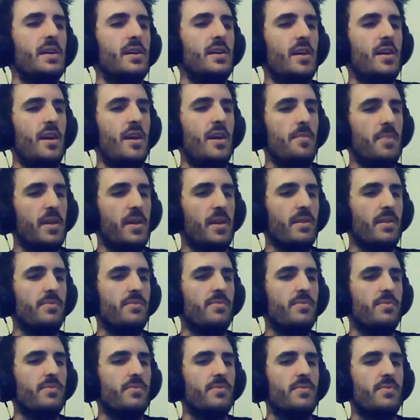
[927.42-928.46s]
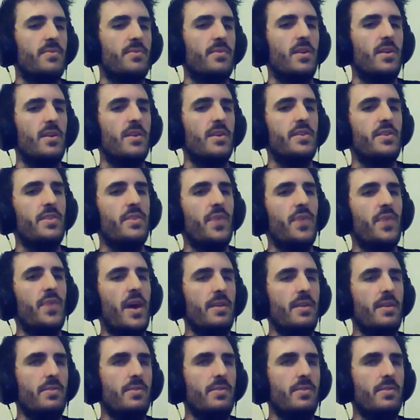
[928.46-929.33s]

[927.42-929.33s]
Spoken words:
I mean, I did that,